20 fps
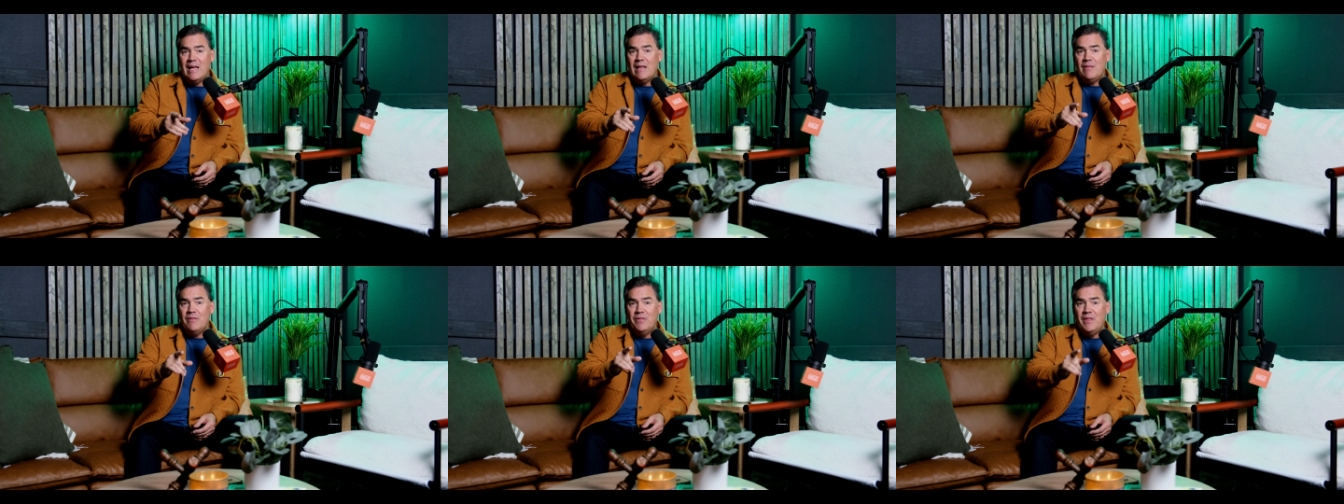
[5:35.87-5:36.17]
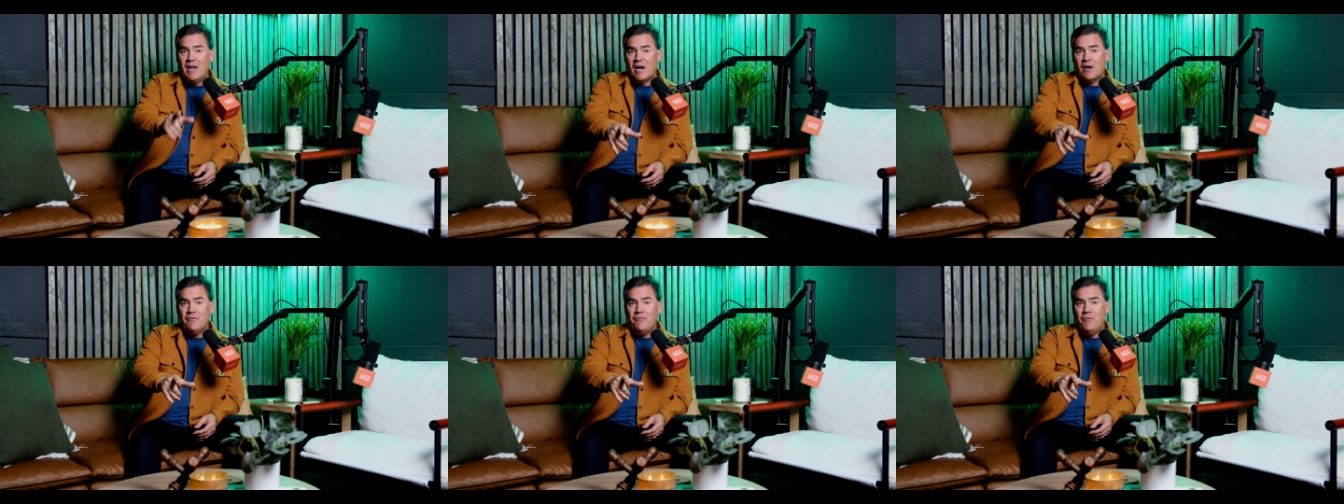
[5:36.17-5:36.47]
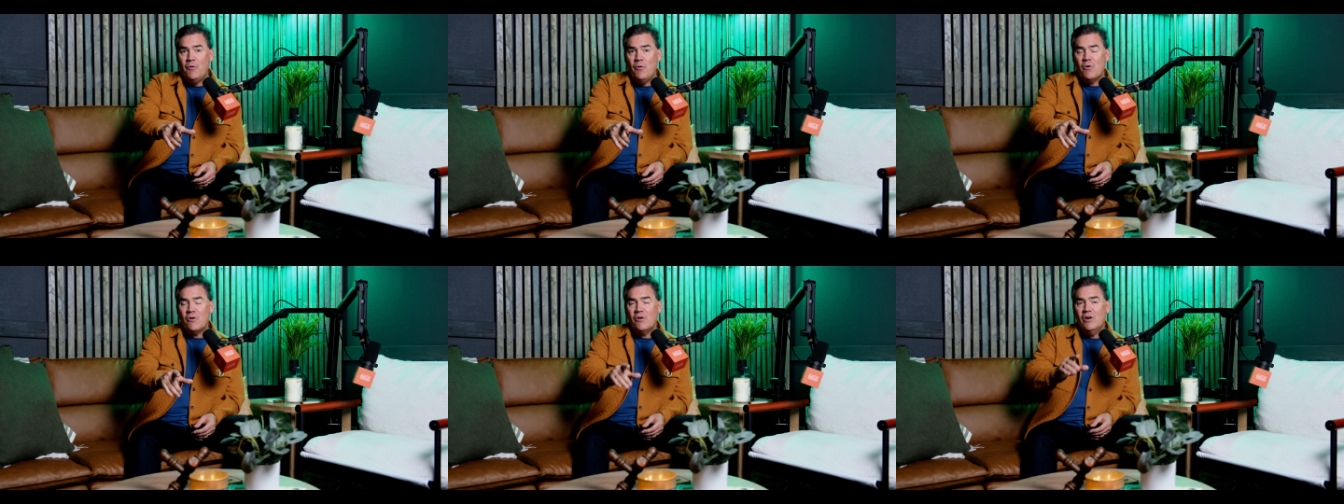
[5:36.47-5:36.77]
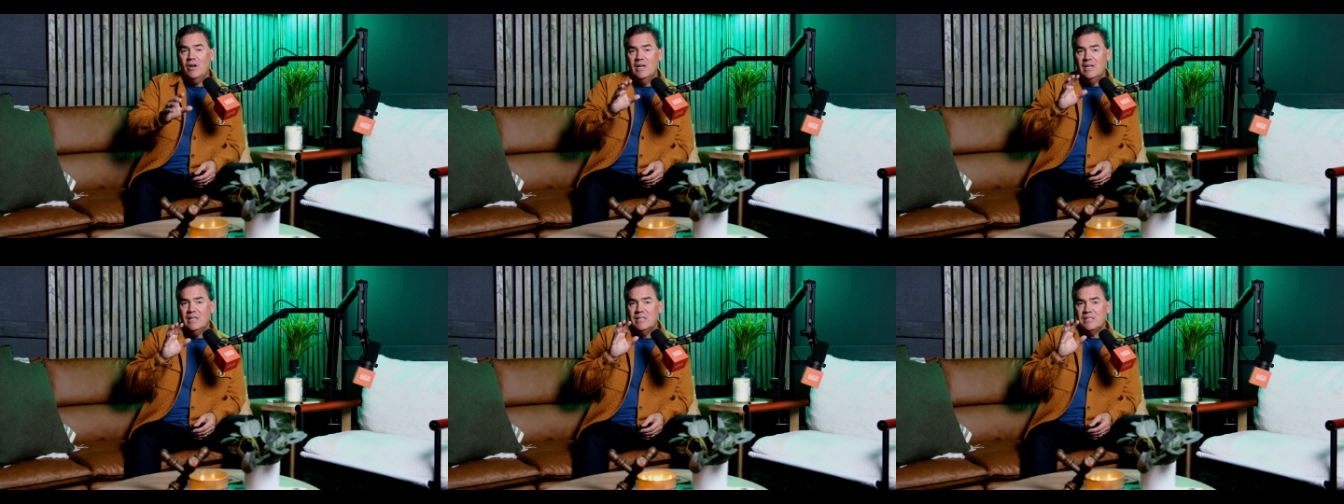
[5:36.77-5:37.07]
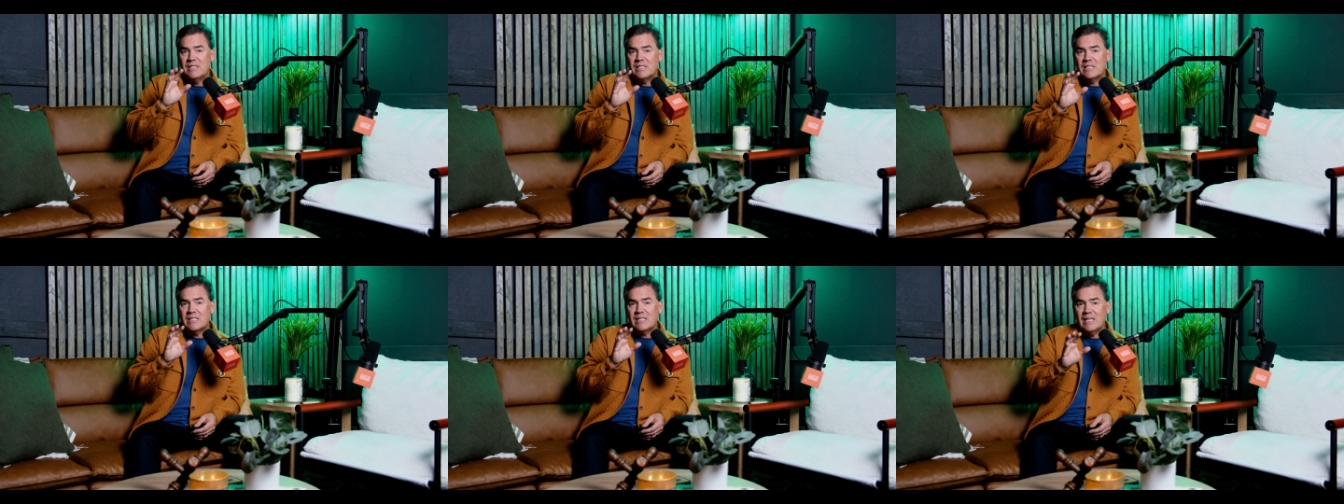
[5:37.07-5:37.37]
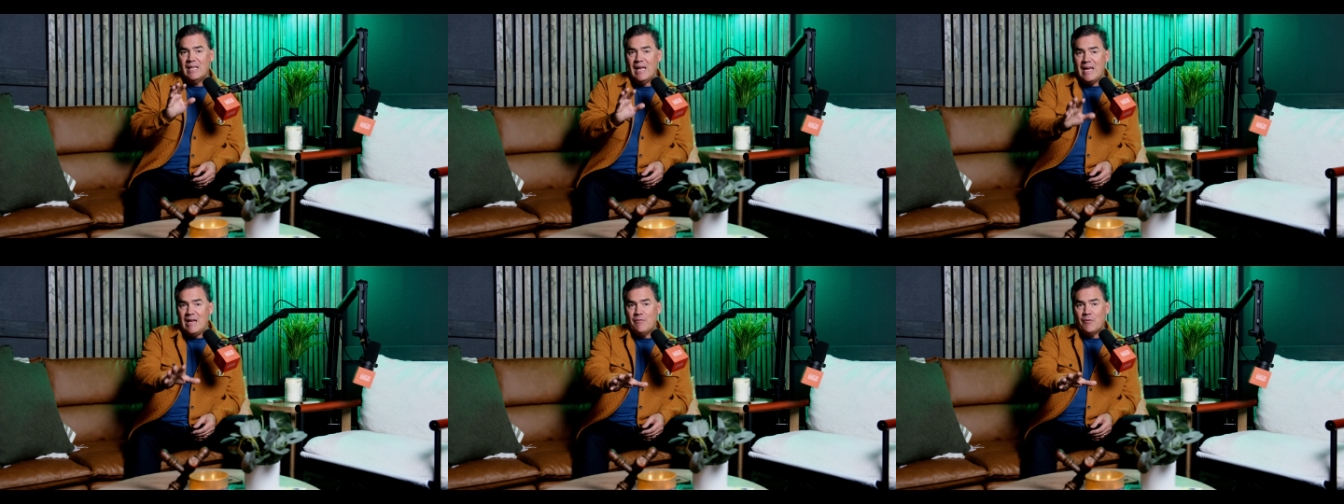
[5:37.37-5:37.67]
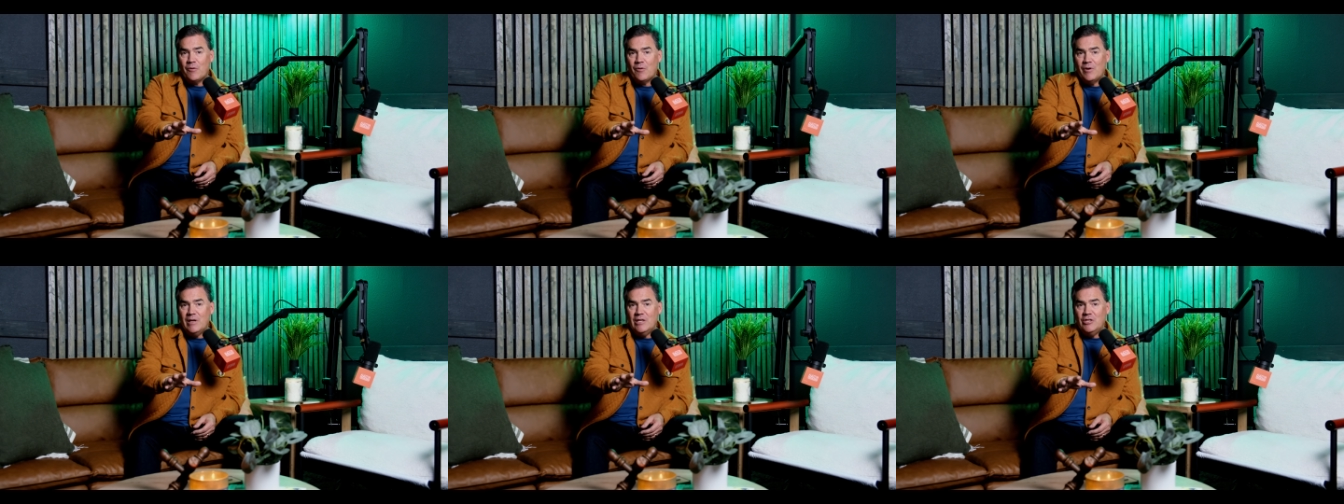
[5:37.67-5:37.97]
and therefore
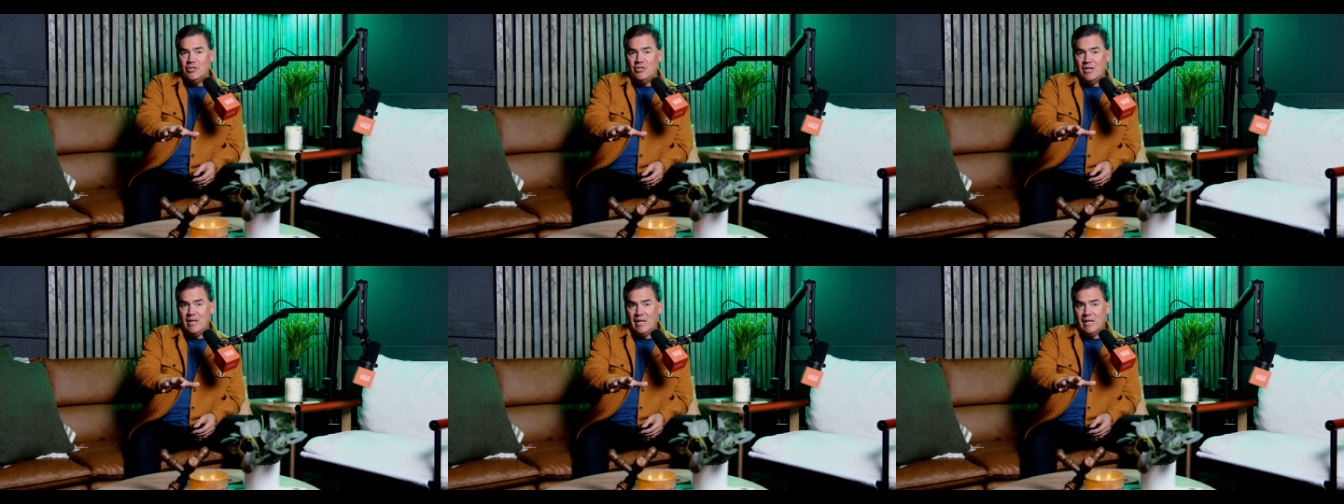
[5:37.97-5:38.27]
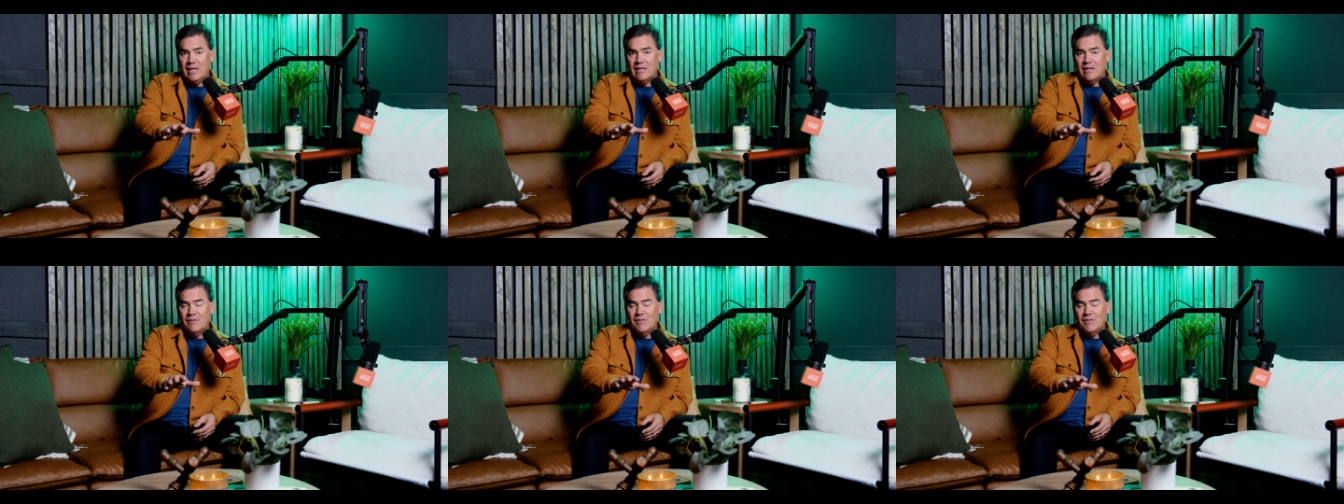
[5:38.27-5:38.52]
slavery should end.